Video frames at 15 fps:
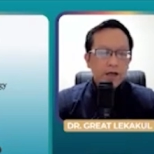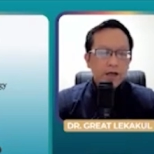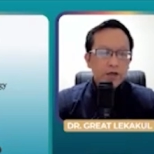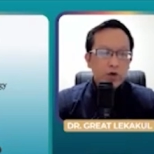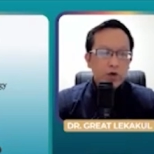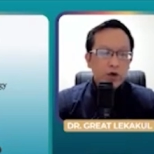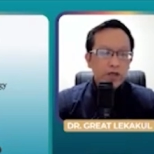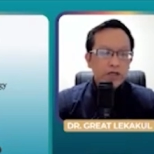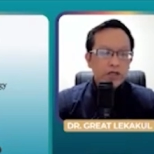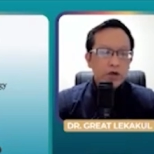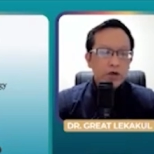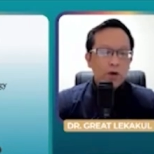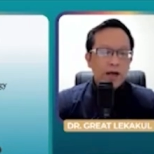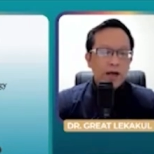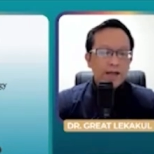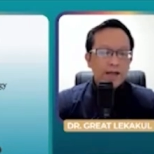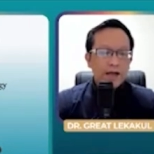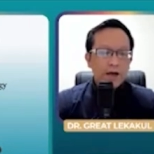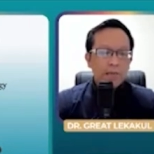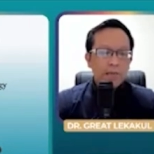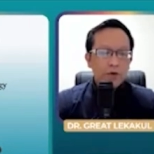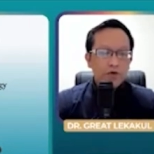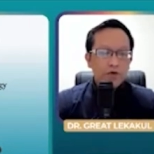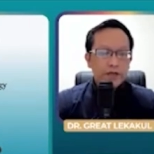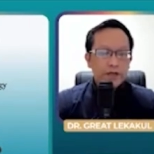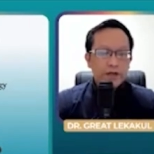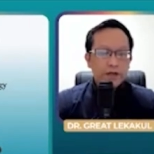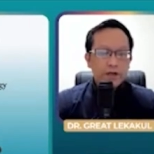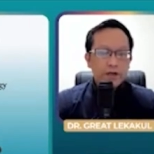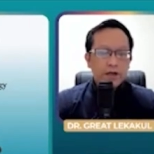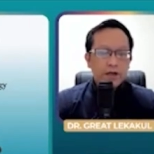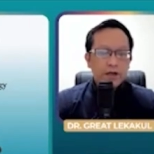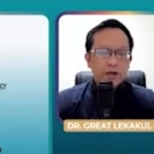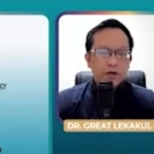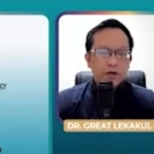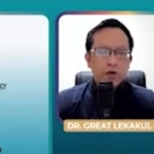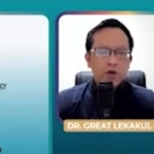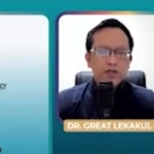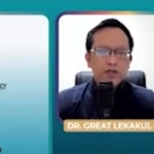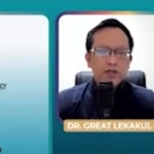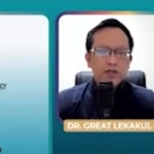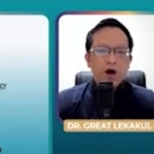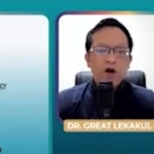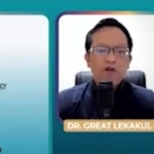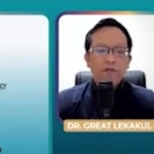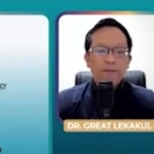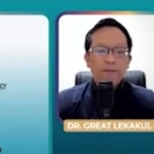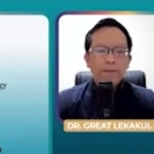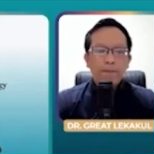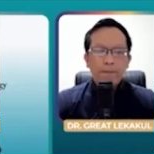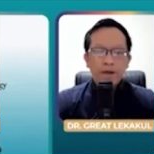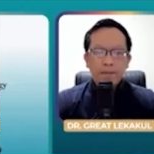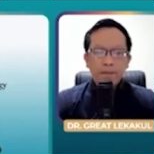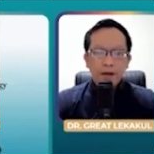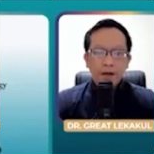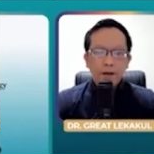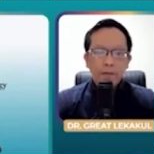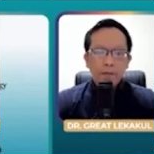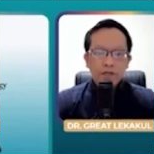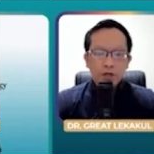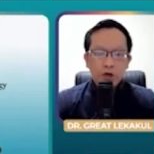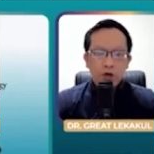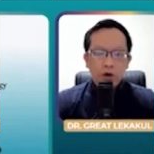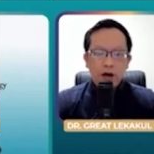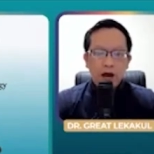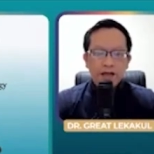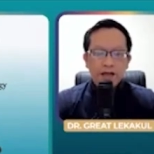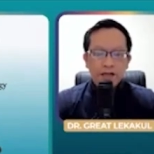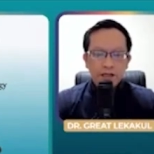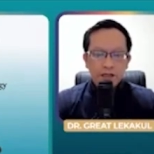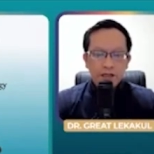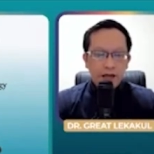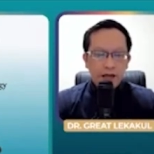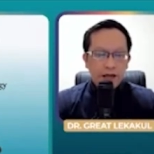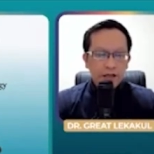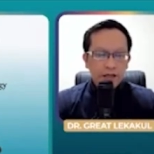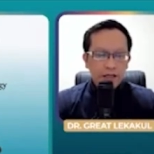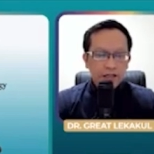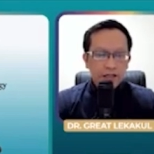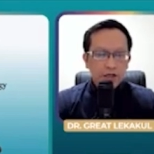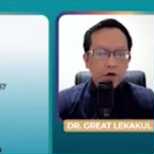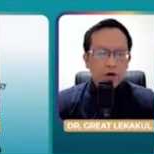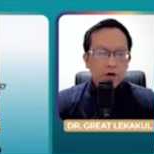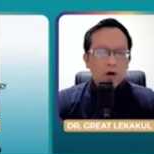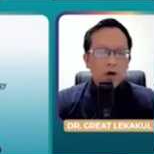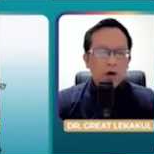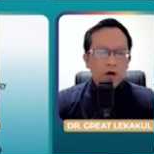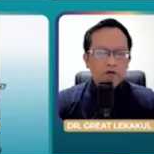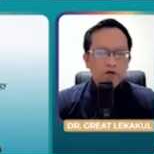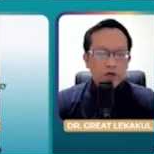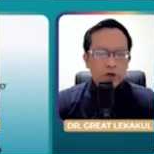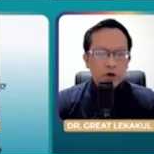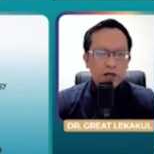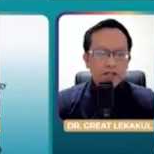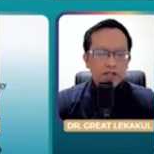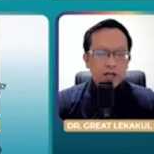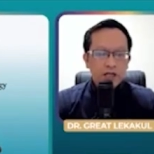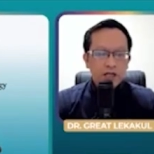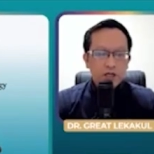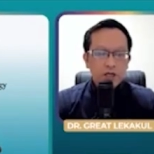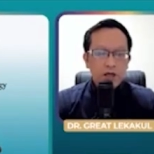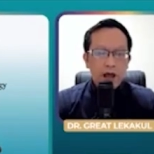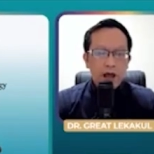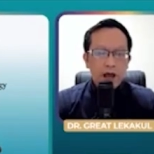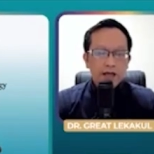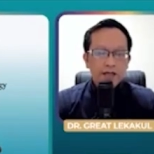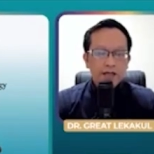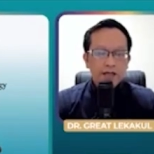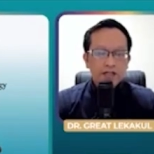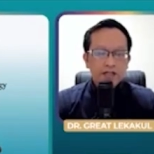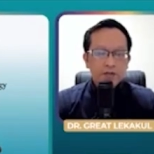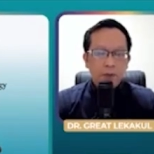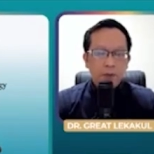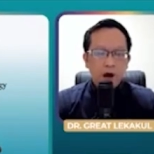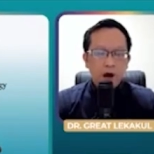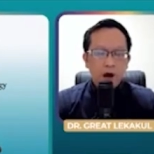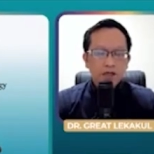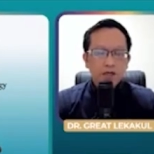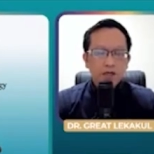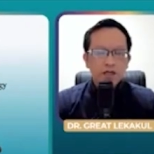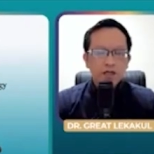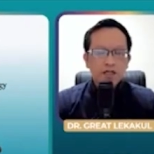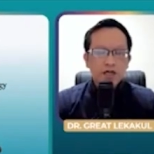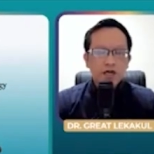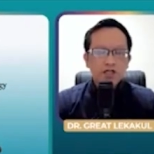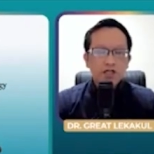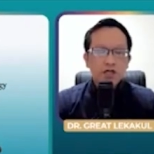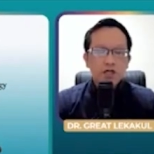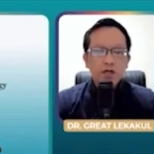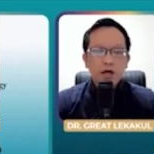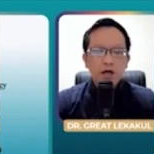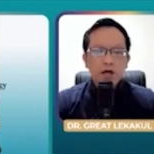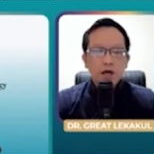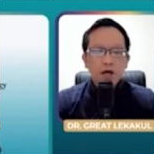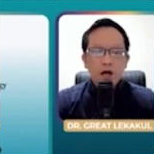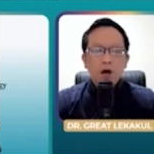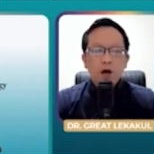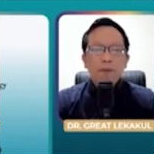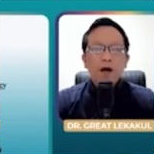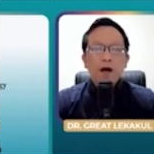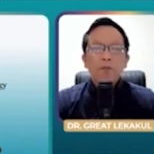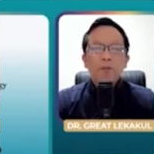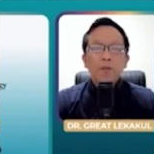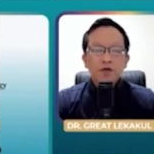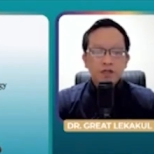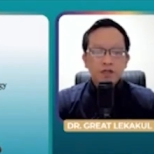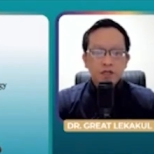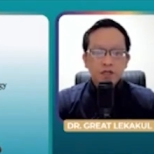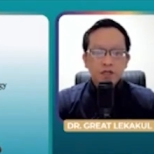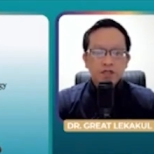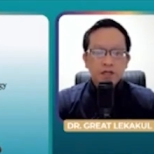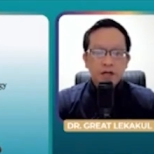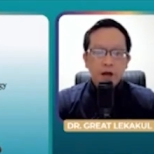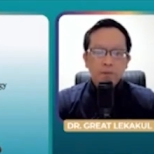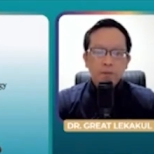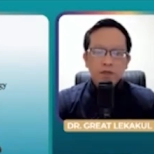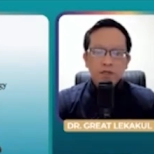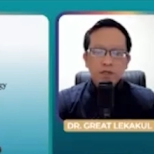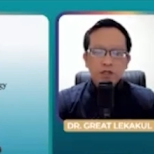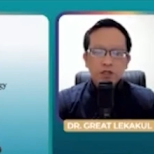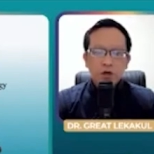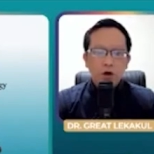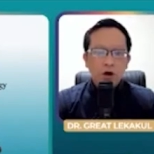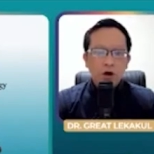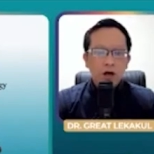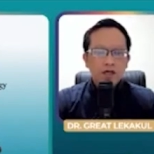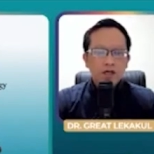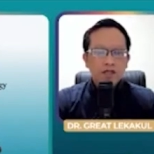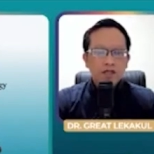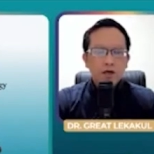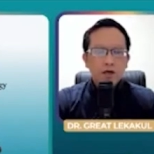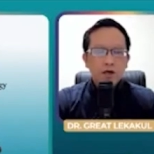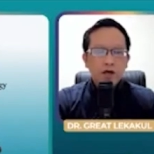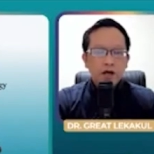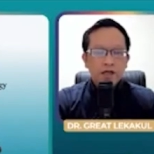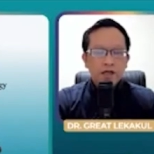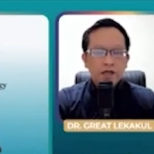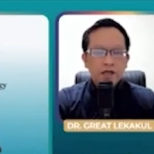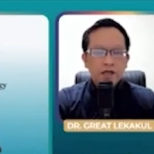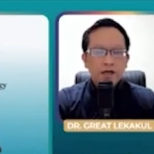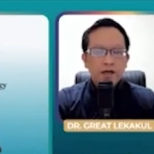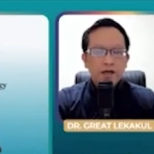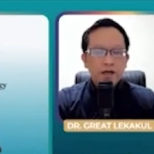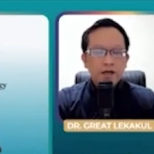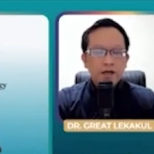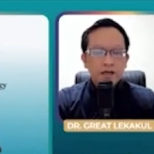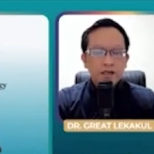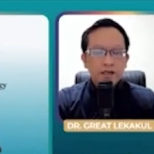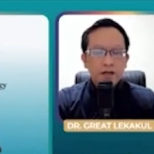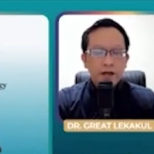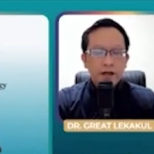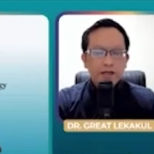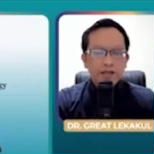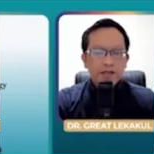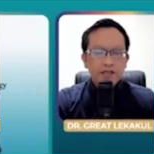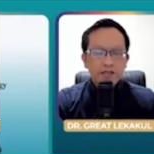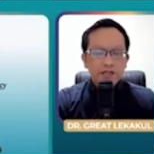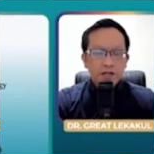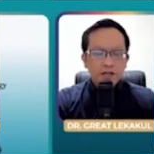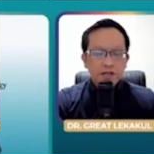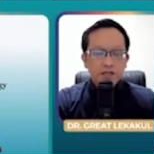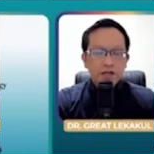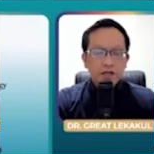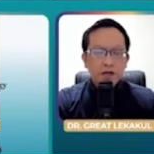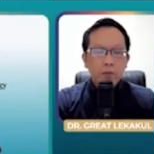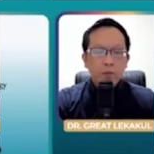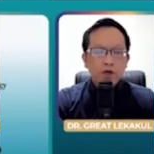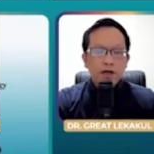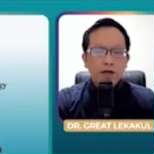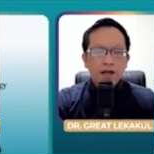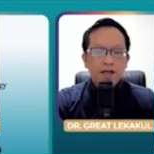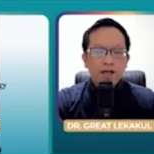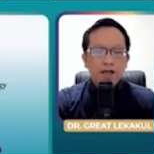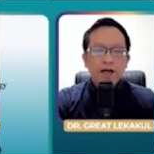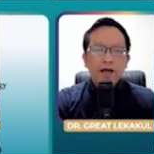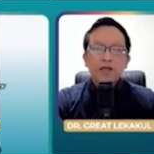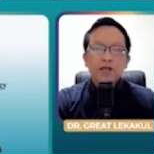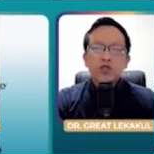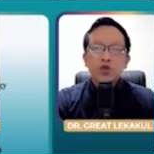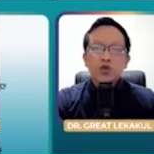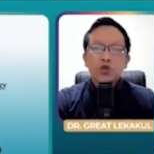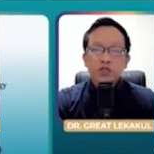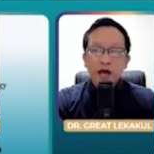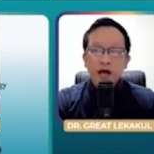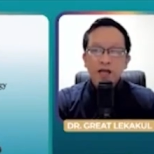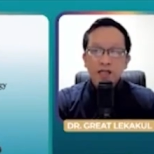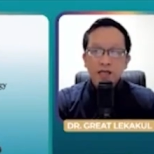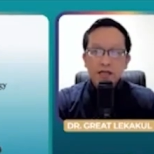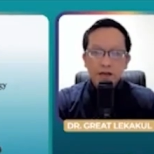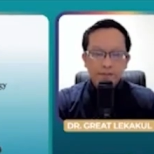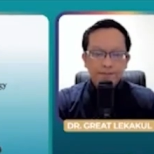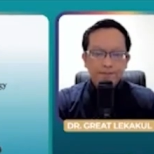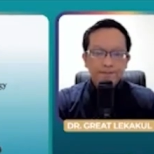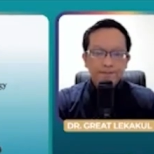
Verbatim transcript: In traditional Lanna music, the notion of Phin Pia musical identity and its revitalization has inspired discussion among musicians and music scholars regarding its existence in modern Lanna society.